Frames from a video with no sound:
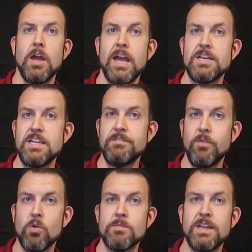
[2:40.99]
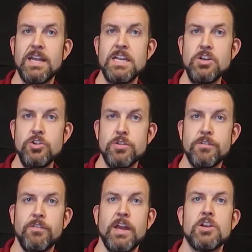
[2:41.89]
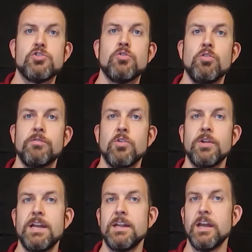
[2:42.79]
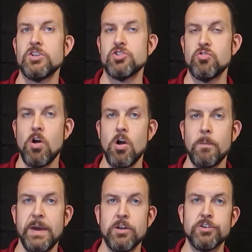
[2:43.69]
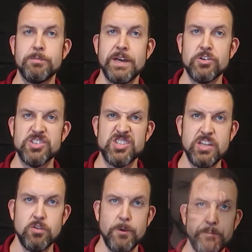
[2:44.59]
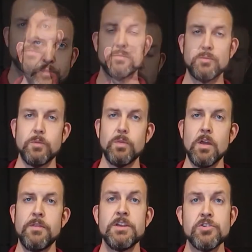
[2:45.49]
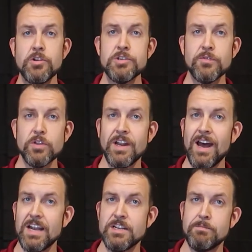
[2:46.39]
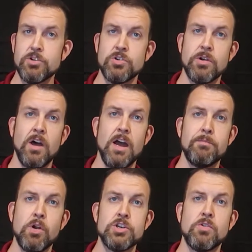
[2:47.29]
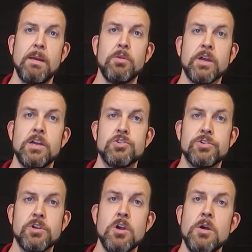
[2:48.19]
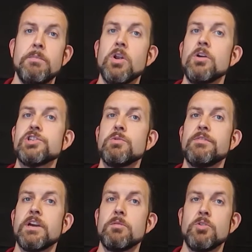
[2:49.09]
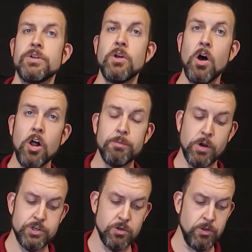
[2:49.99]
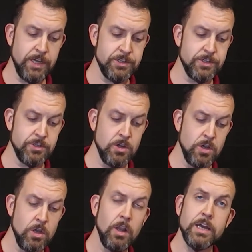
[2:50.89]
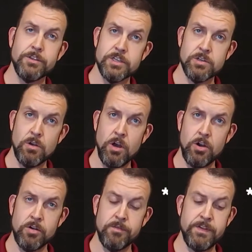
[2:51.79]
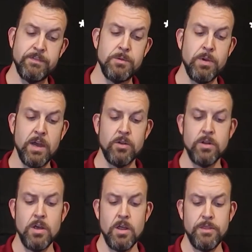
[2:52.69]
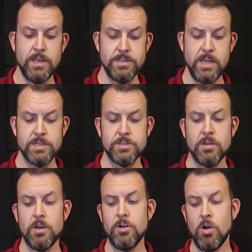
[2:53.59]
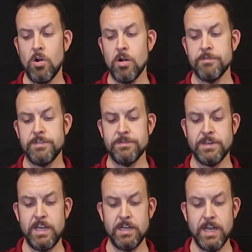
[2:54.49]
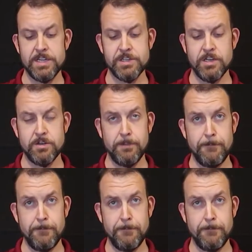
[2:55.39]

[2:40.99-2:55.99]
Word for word: and deformed into the flange groove, creating a strong metal to metal seal. These are useful in high temperature and high pressure applications, but also available in all pressure classes, like this 150 pound that takes an R15 gasket.